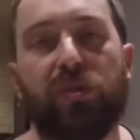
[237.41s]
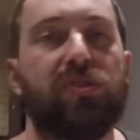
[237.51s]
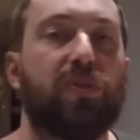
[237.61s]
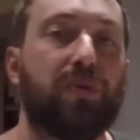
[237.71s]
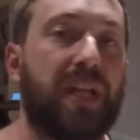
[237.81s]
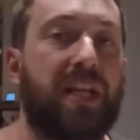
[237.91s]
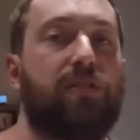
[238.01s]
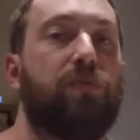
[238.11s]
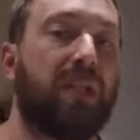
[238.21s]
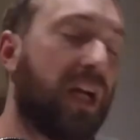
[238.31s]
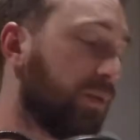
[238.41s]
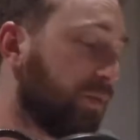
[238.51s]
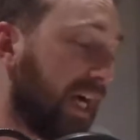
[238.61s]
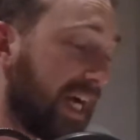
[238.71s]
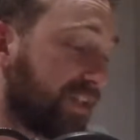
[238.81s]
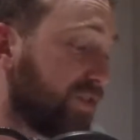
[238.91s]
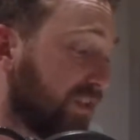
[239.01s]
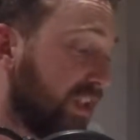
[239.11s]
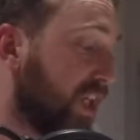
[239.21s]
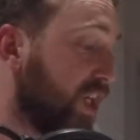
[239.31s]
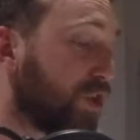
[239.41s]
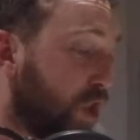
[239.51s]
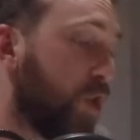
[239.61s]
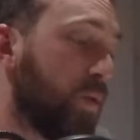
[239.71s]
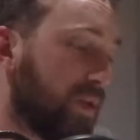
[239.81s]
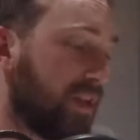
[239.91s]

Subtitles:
and so next week I will actually code